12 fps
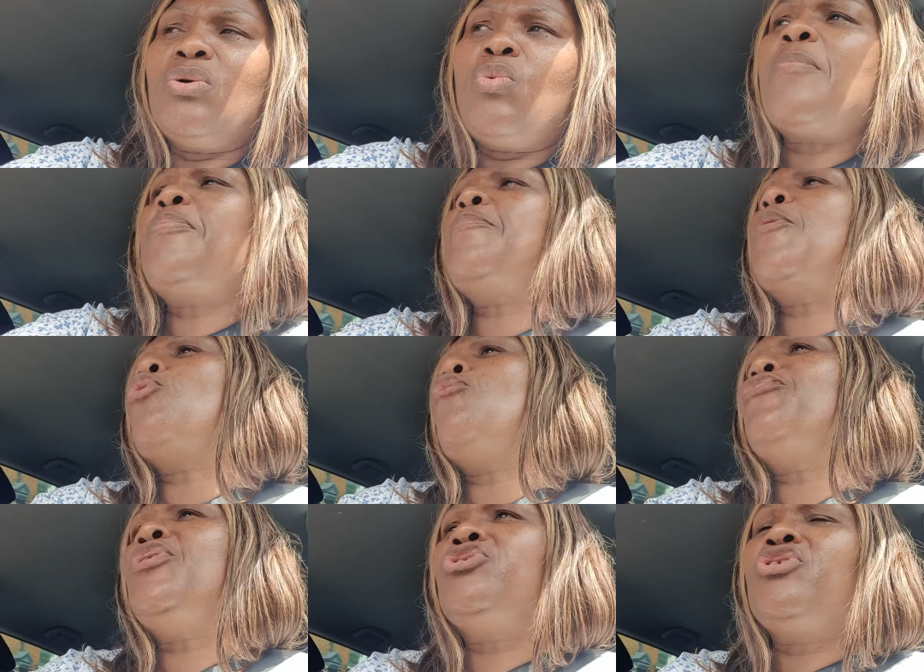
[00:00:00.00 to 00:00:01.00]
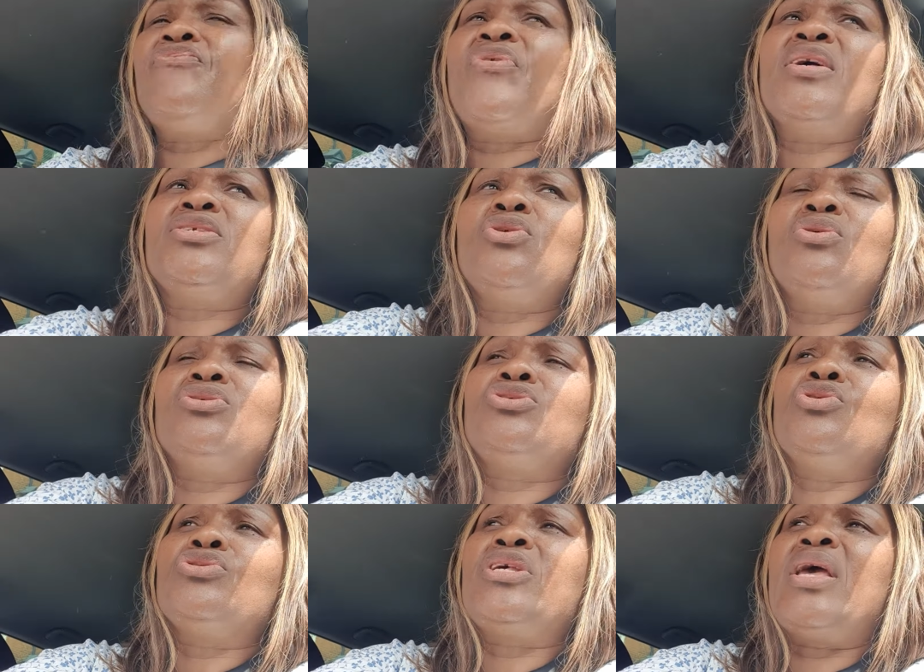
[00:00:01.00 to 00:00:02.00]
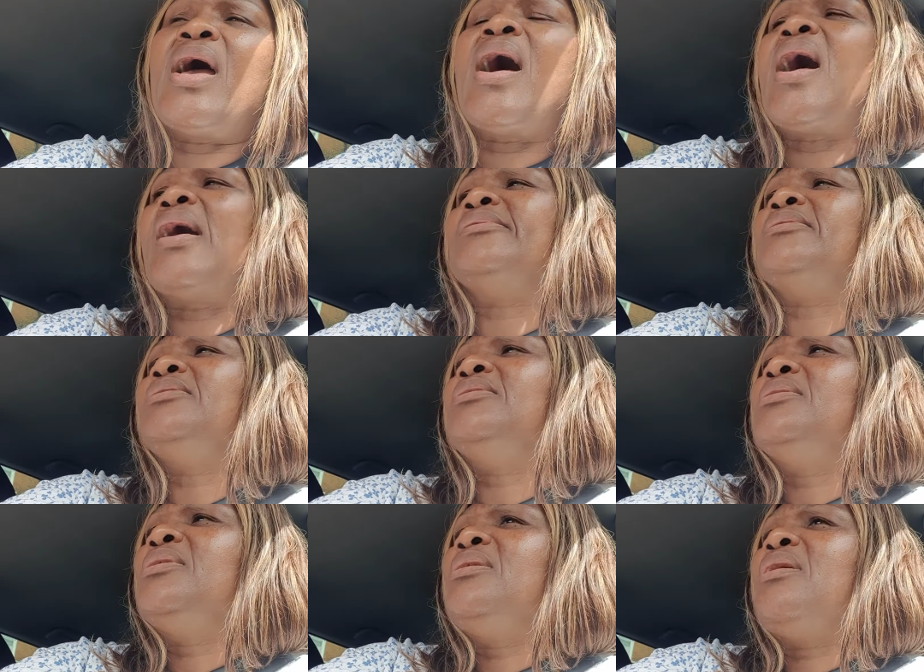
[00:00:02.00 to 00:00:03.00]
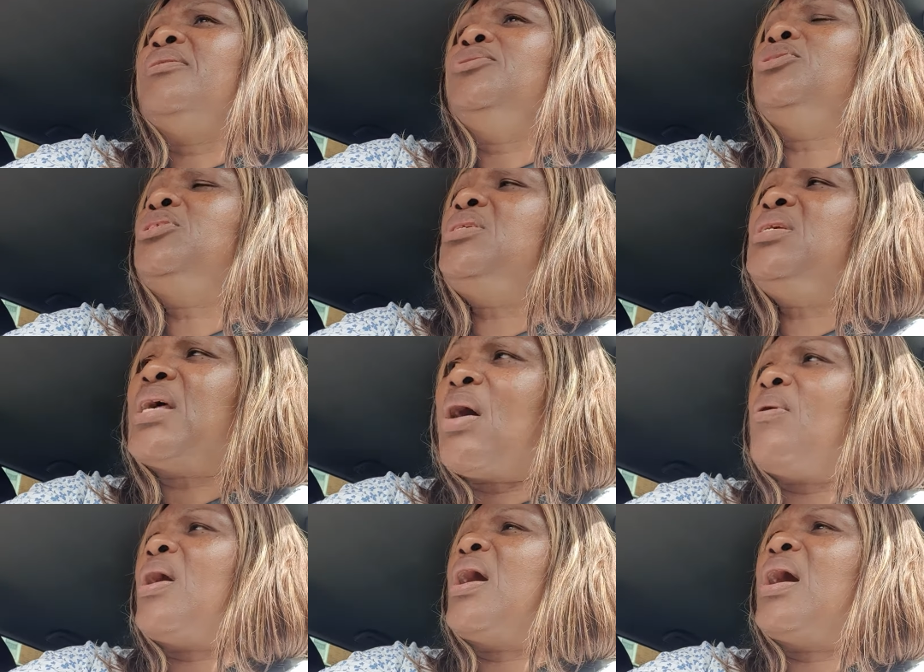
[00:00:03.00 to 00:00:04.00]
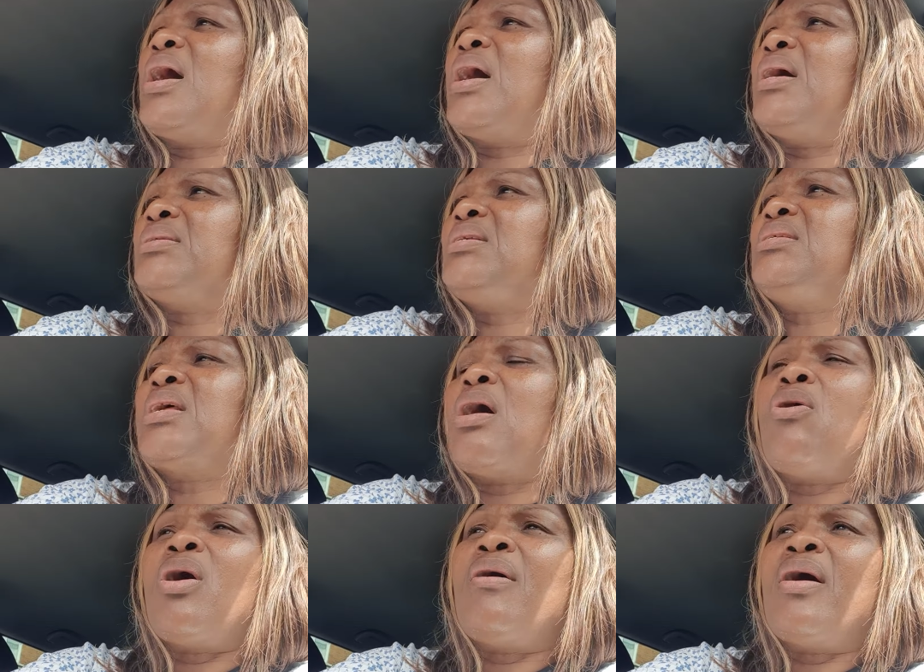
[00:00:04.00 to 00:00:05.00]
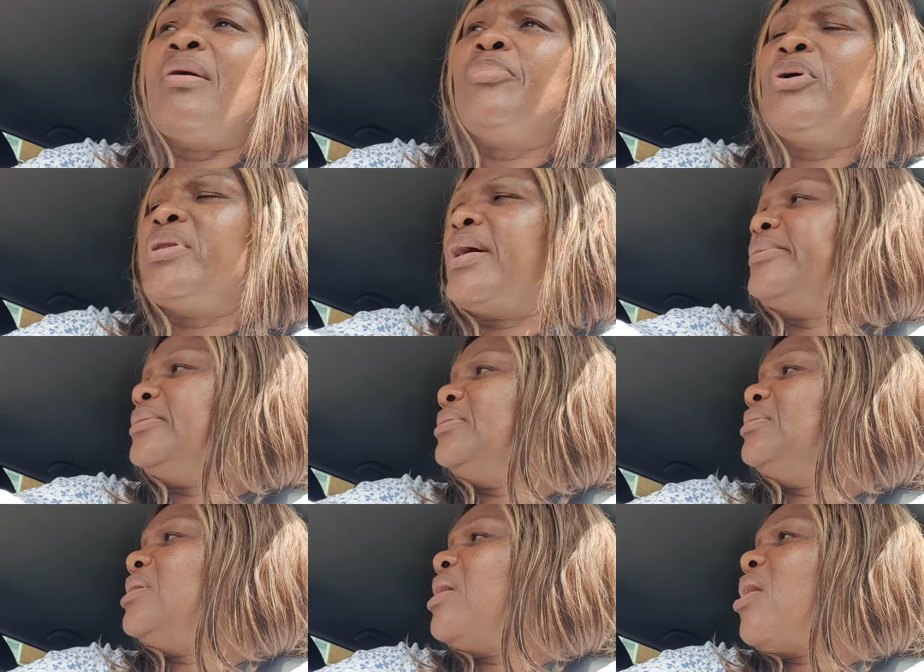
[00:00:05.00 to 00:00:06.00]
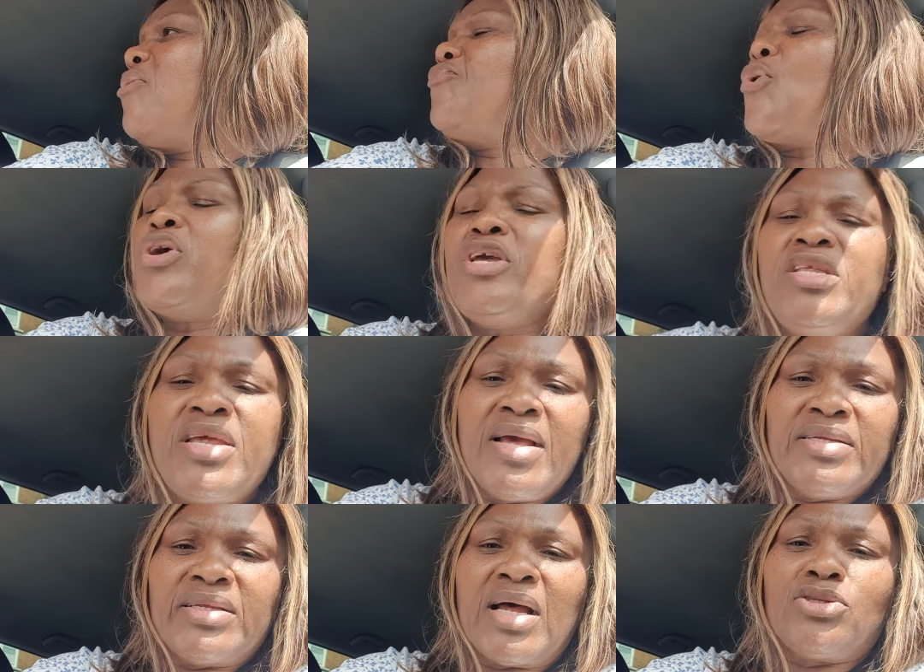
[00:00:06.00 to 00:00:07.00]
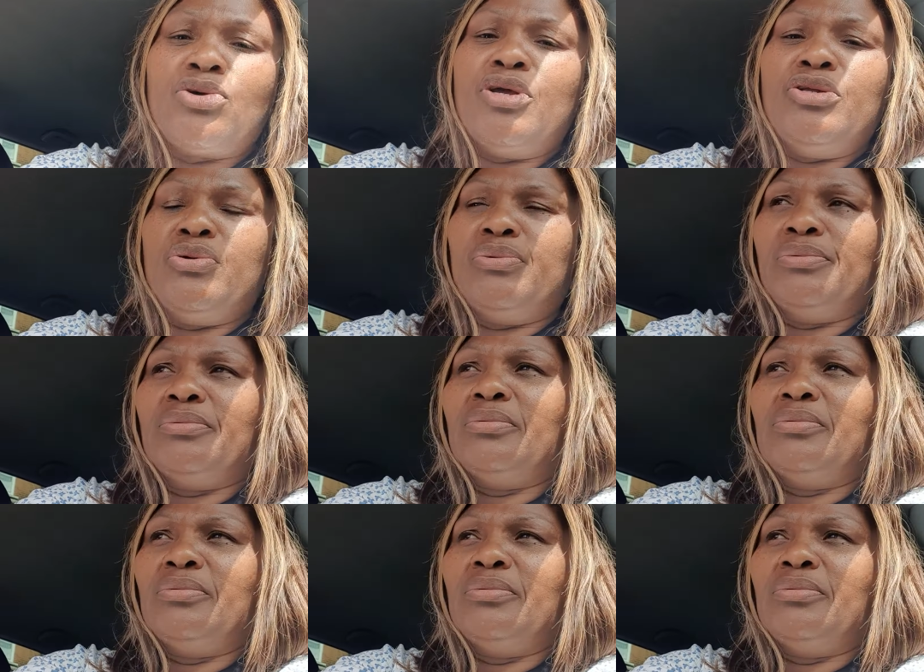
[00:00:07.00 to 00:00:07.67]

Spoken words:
When people go fit refer to say, you see this our sister or our brother, for in days now so you do.